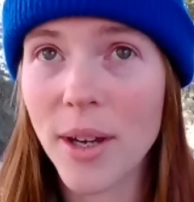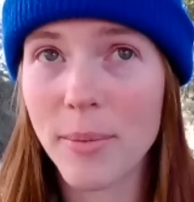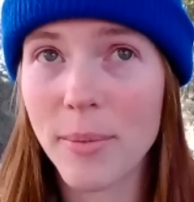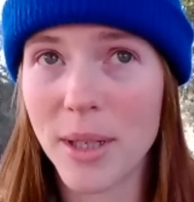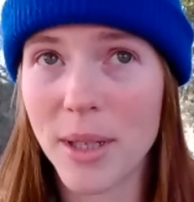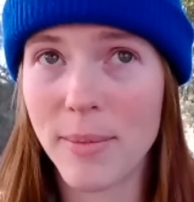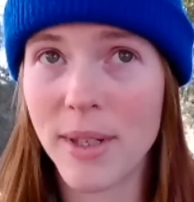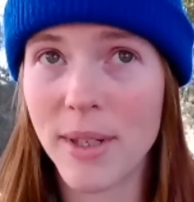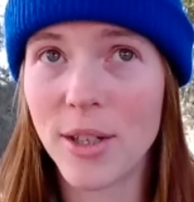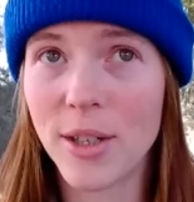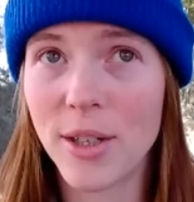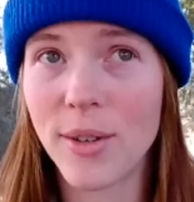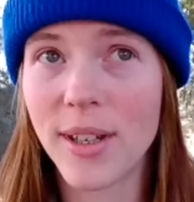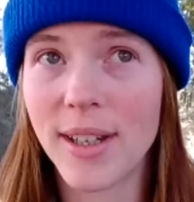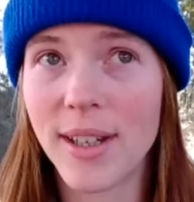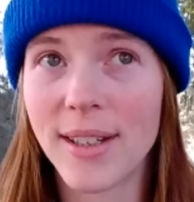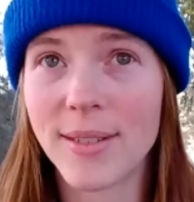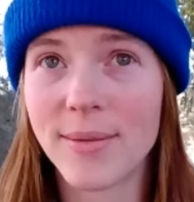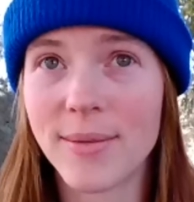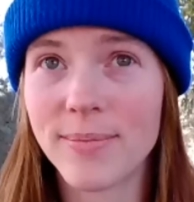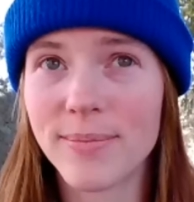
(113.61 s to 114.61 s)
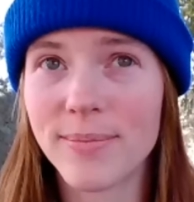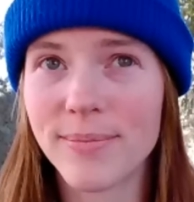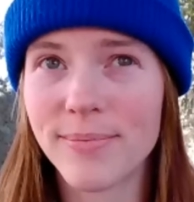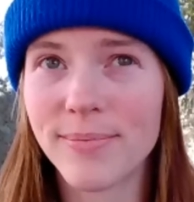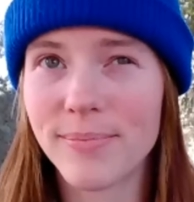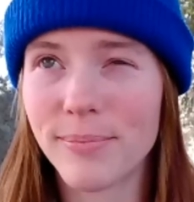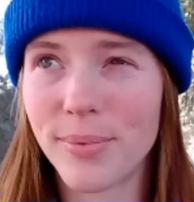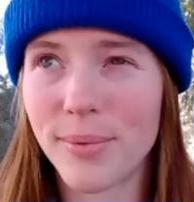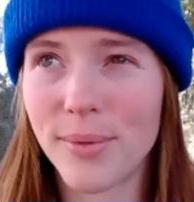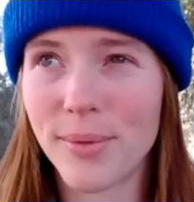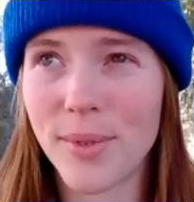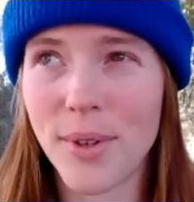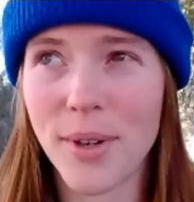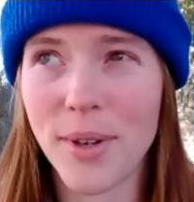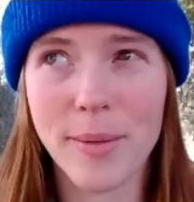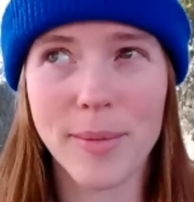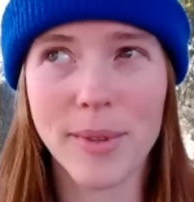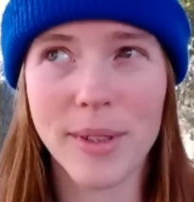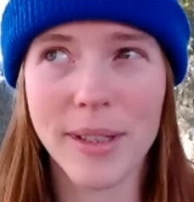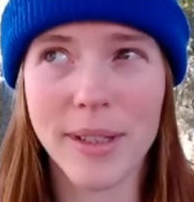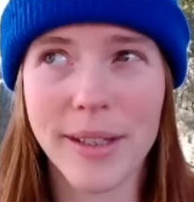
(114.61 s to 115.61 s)
I'm going to be doing
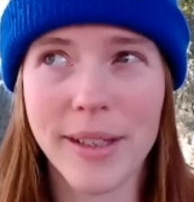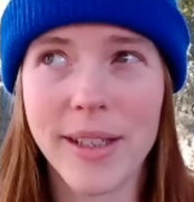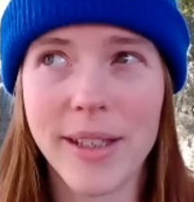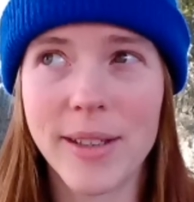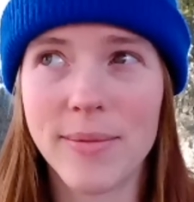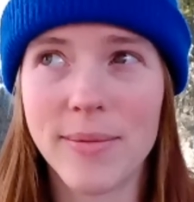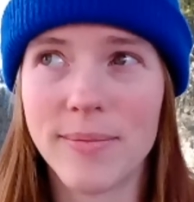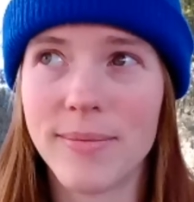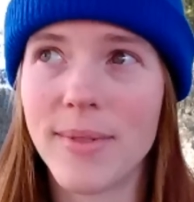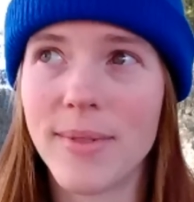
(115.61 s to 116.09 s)
probably